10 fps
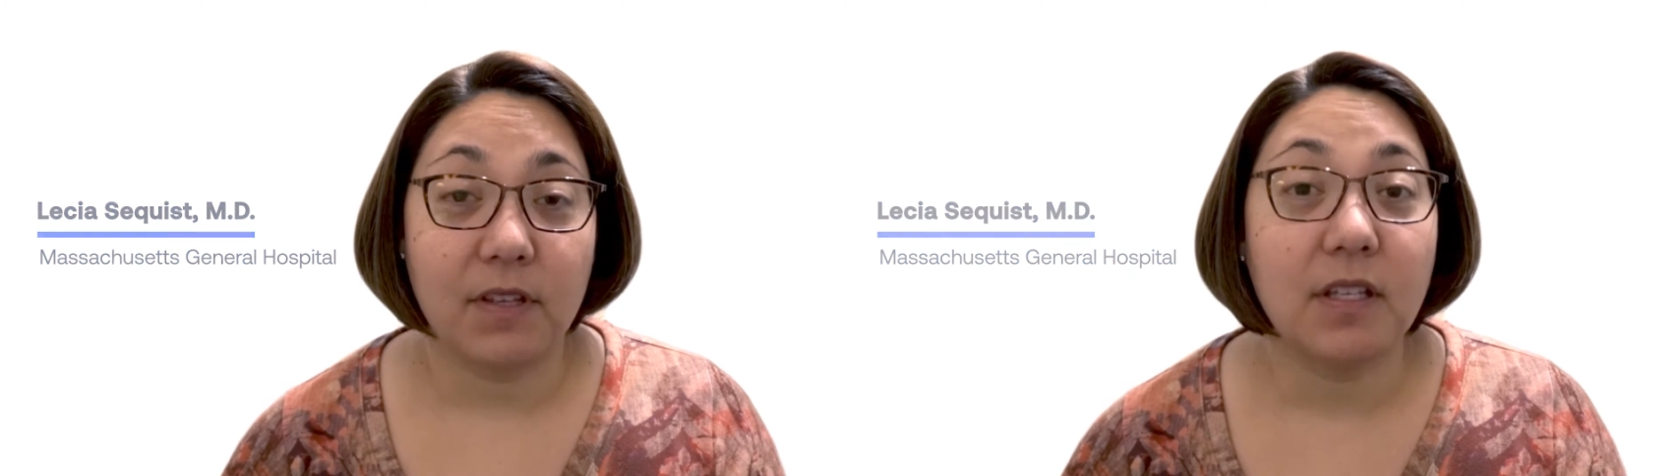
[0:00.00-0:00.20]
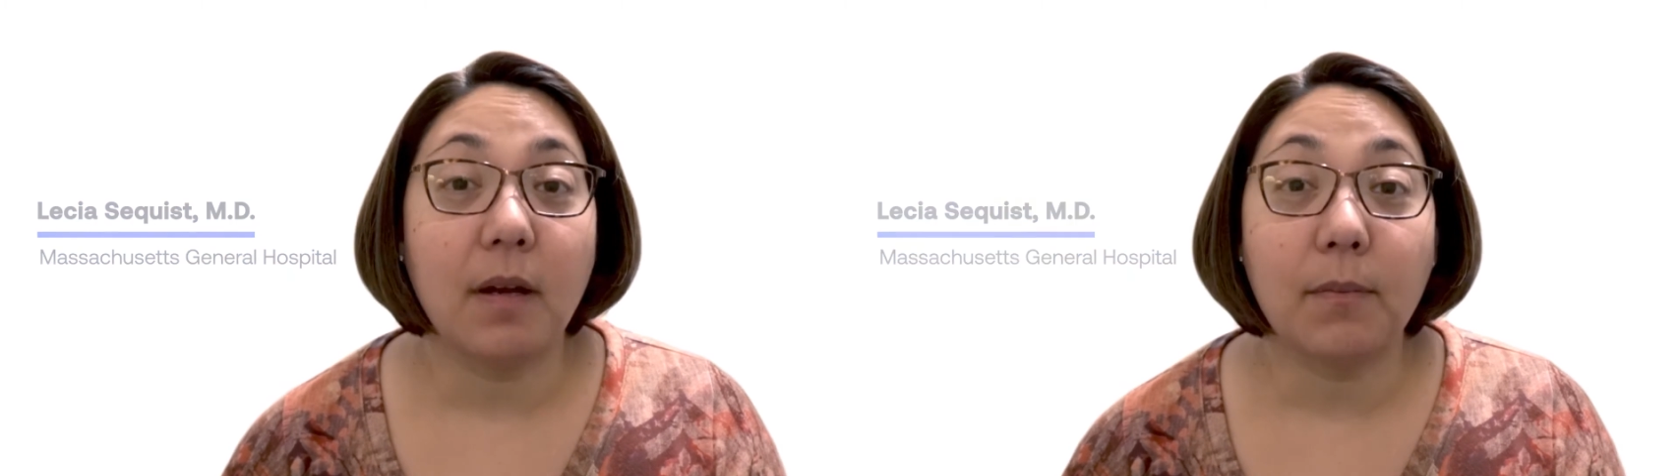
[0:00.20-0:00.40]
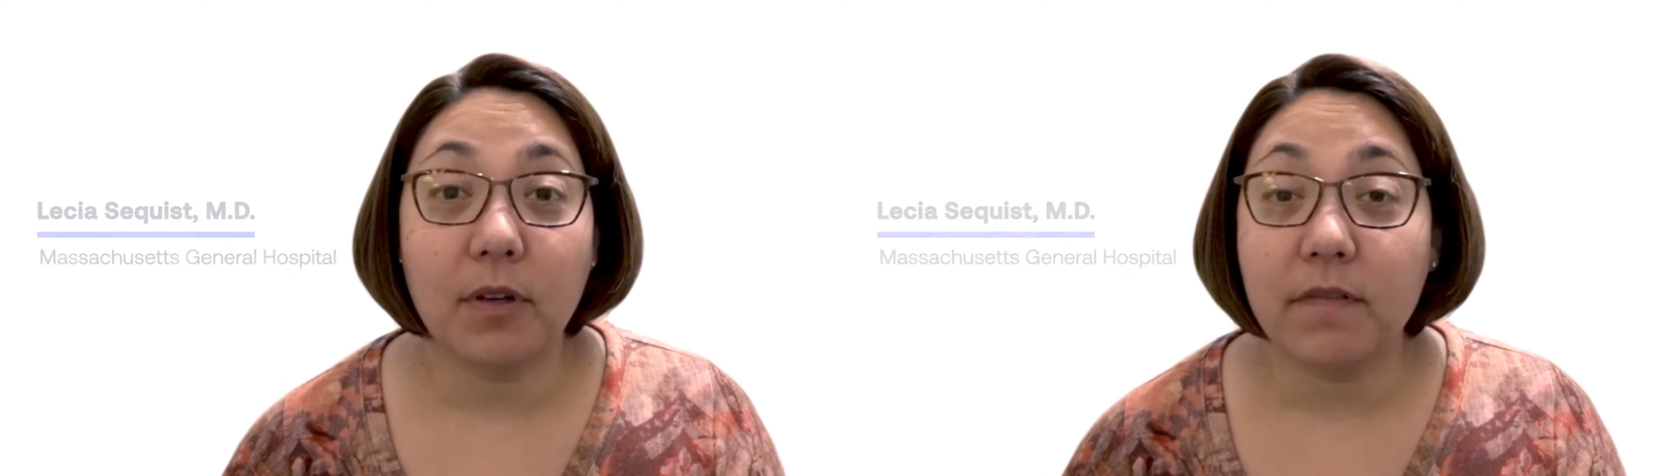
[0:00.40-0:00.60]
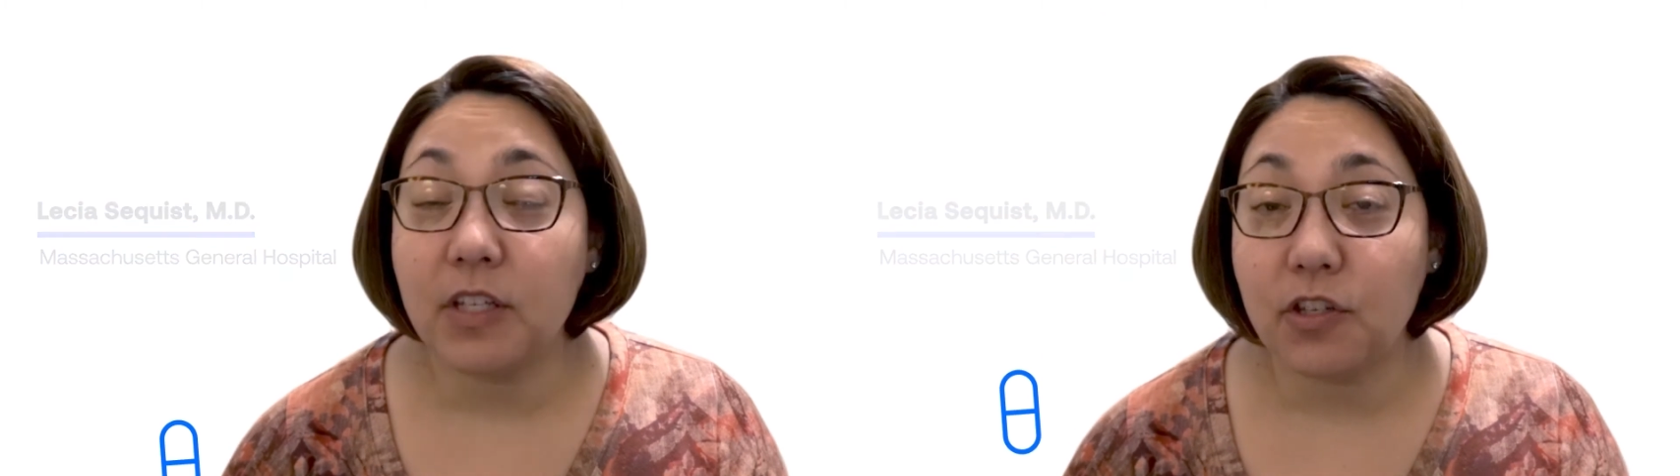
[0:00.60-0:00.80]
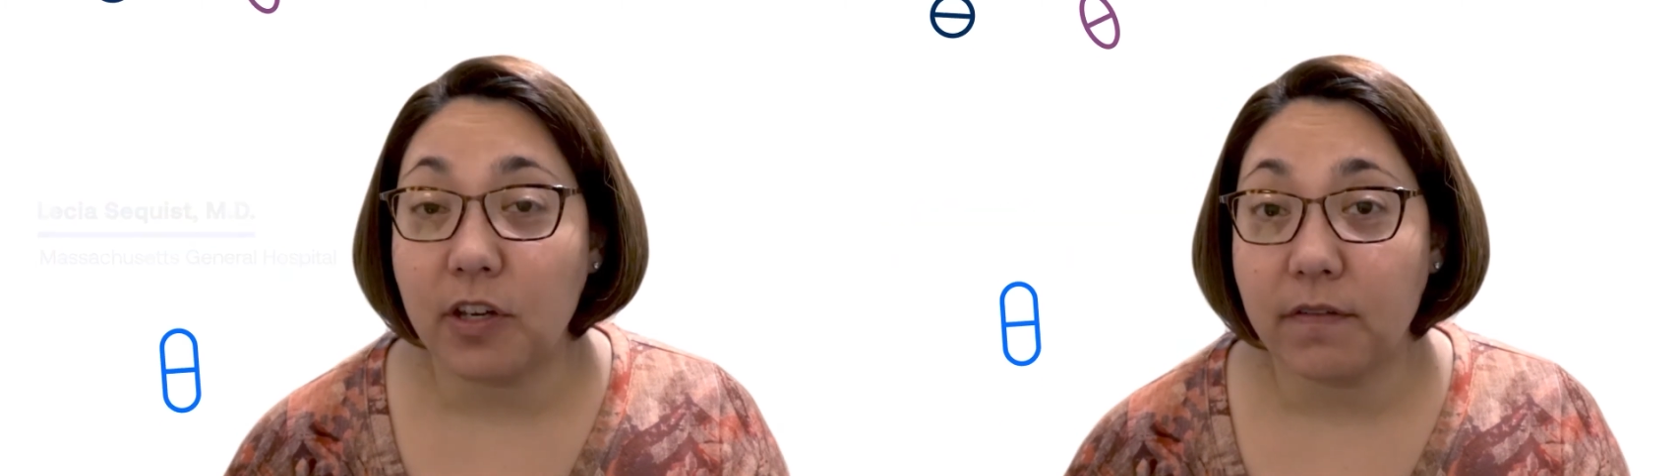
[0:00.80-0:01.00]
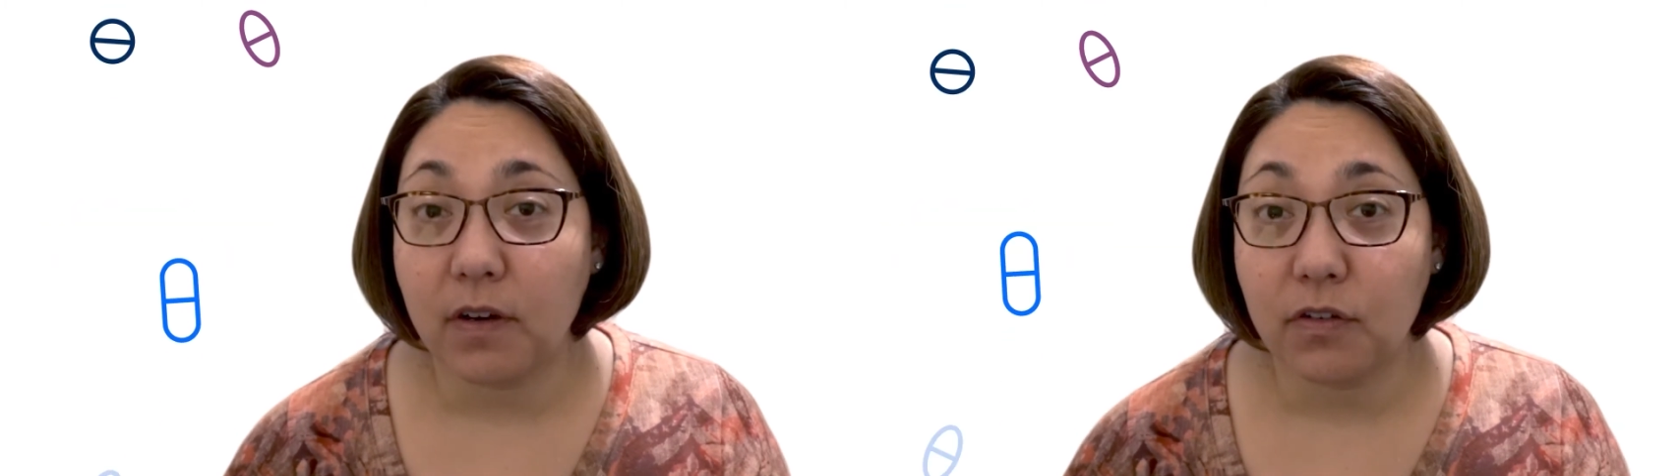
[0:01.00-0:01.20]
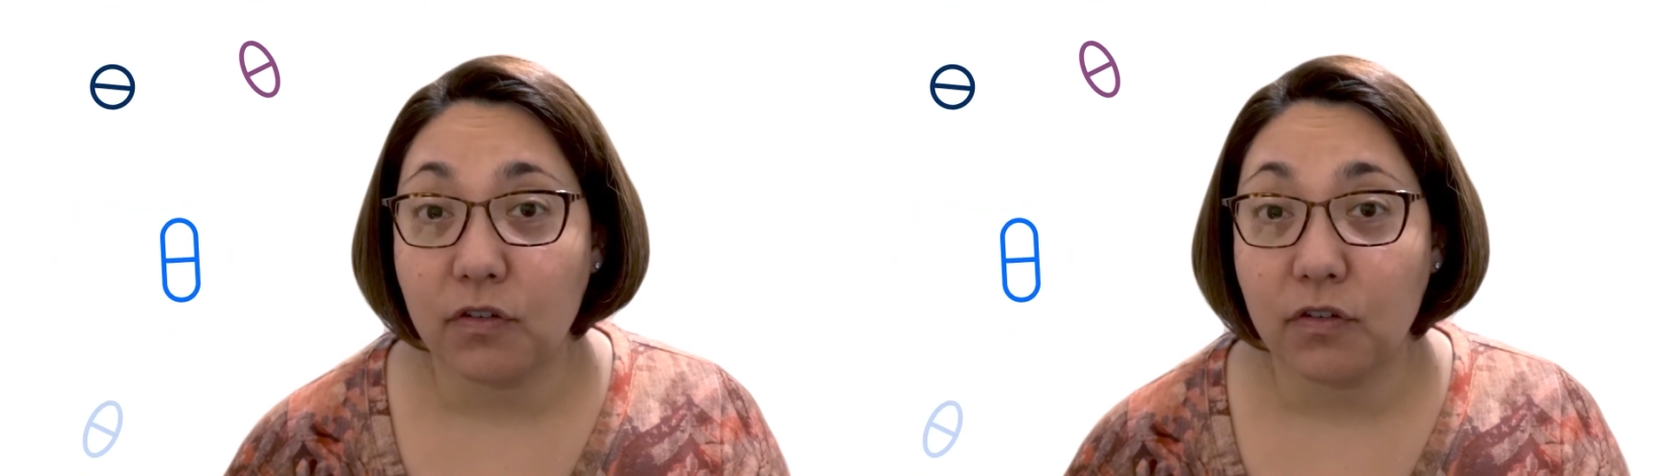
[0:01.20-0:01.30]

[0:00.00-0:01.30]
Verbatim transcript: a number of EGFR